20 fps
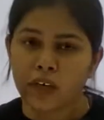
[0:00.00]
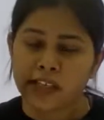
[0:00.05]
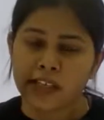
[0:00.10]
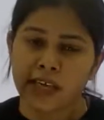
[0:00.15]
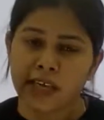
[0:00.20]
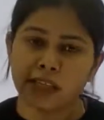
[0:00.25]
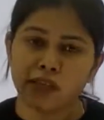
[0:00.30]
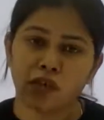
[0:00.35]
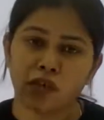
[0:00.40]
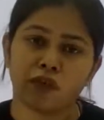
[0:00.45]

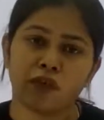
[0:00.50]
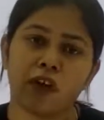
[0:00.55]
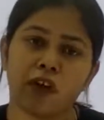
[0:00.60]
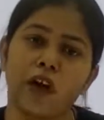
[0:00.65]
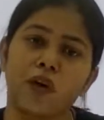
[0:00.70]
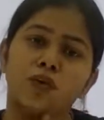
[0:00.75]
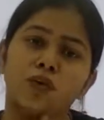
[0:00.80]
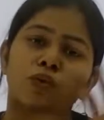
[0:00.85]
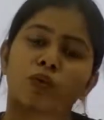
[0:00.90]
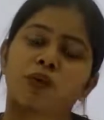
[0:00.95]
size of a
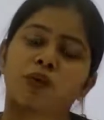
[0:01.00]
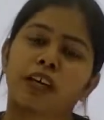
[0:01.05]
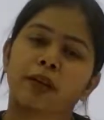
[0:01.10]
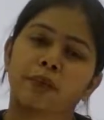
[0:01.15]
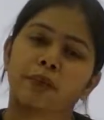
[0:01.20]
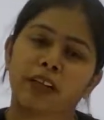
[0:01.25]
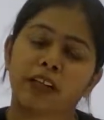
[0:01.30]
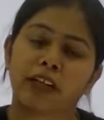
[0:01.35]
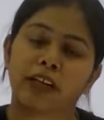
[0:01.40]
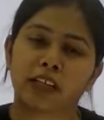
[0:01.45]
house, we are
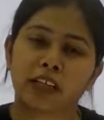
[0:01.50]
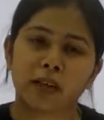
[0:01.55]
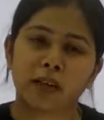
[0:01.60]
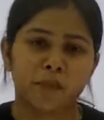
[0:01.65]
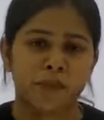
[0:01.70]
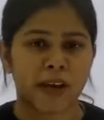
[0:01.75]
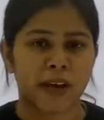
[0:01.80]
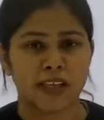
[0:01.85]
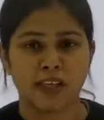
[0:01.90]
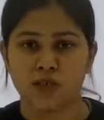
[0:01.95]
predicting
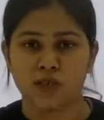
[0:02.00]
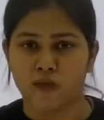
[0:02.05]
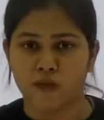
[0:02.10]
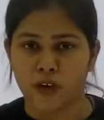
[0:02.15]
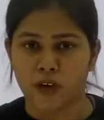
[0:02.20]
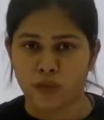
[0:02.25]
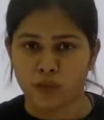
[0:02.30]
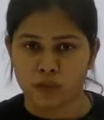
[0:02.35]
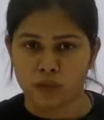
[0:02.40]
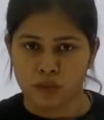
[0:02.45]
price of a
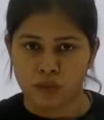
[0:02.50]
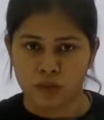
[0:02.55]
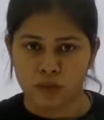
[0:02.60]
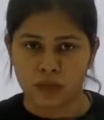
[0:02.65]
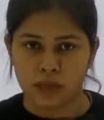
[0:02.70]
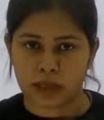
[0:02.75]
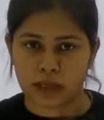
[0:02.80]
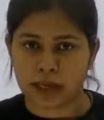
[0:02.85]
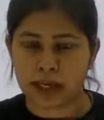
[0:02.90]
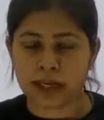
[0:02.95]
house,
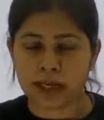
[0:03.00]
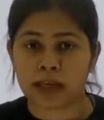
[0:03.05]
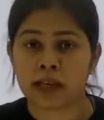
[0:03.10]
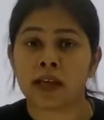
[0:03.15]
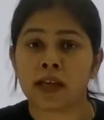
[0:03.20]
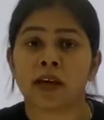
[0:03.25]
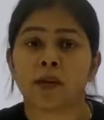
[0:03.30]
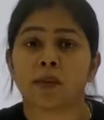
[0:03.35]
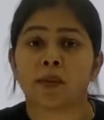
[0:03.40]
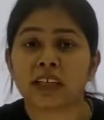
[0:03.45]
right?
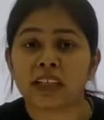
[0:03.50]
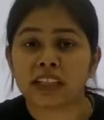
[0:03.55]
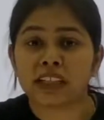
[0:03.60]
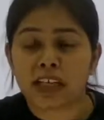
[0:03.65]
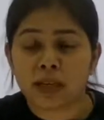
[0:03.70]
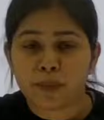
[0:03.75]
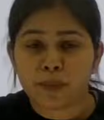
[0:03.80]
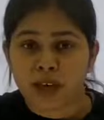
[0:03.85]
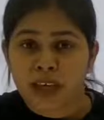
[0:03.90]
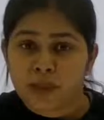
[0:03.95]
But
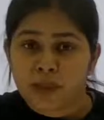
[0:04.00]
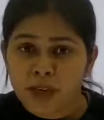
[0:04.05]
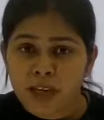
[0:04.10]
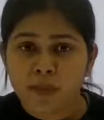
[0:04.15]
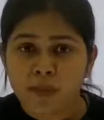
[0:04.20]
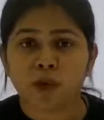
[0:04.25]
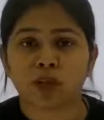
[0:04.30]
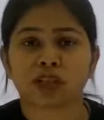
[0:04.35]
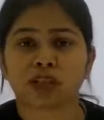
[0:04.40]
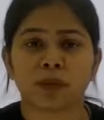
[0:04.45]
there may be a
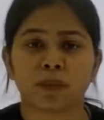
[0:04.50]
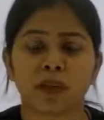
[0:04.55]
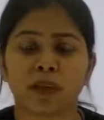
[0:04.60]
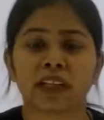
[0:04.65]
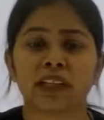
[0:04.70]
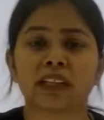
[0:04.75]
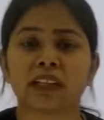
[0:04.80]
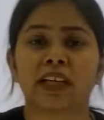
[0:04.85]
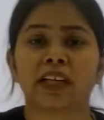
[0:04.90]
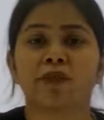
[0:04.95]

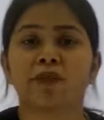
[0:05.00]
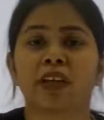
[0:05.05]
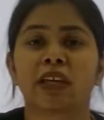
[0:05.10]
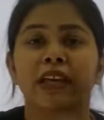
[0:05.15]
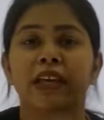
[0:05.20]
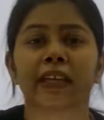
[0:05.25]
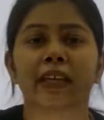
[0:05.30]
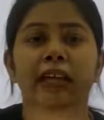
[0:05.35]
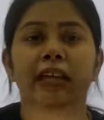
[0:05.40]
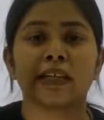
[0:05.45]
possibility that we
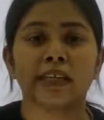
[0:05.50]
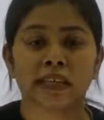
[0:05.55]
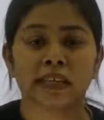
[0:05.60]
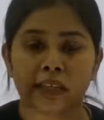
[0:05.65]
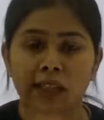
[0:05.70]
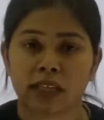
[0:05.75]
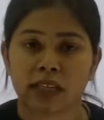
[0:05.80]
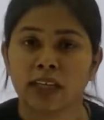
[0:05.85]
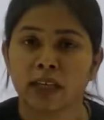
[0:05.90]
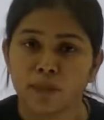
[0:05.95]
can get
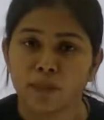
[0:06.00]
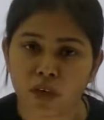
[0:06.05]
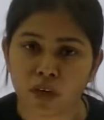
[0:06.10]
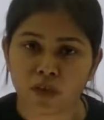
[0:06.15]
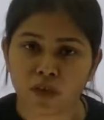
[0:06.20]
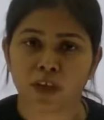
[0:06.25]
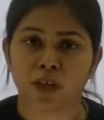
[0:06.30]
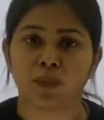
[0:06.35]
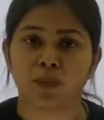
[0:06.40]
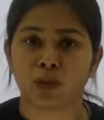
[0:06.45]
certain number
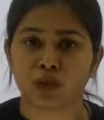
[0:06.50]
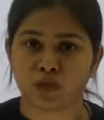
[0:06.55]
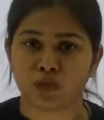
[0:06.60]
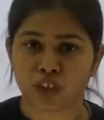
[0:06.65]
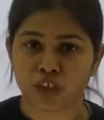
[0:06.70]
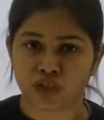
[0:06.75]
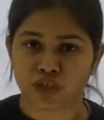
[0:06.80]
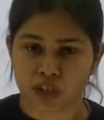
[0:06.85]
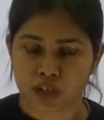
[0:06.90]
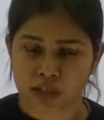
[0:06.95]
of input
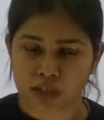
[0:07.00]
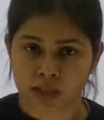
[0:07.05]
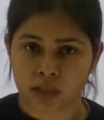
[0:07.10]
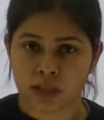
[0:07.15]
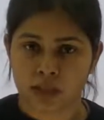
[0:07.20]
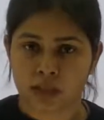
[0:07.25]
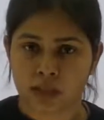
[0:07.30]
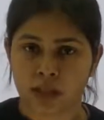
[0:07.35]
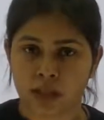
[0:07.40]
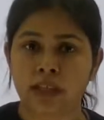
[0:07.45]
features,
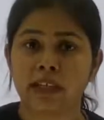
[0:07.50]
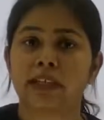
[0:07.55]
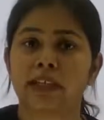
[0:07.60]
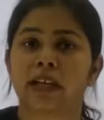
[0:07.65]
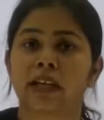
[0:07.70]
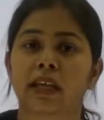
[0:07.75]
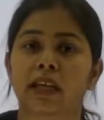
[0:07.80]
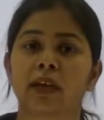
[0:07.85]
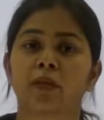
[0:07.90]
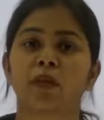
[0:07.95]
right?
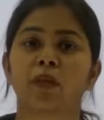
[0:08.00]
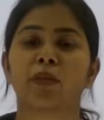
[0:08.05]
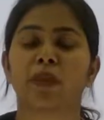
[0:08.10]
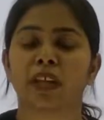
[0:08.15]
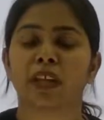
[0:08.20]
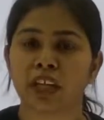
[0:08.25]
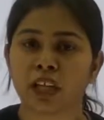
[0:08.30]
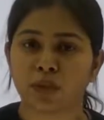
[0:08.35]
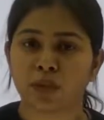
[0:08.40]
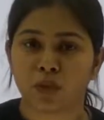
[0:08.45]
There can be
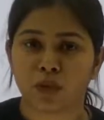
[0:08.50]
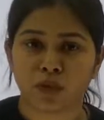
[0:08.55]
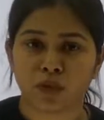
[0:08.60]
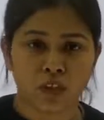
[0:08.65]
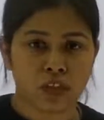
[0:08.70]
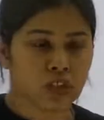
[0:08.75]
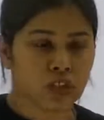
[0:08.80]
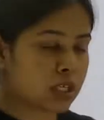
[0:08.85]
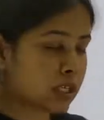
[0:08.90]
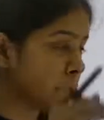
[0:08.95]
many input
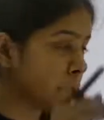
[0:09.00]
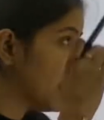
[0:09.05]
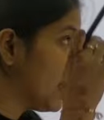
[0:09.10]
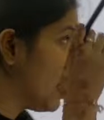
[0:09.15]
features.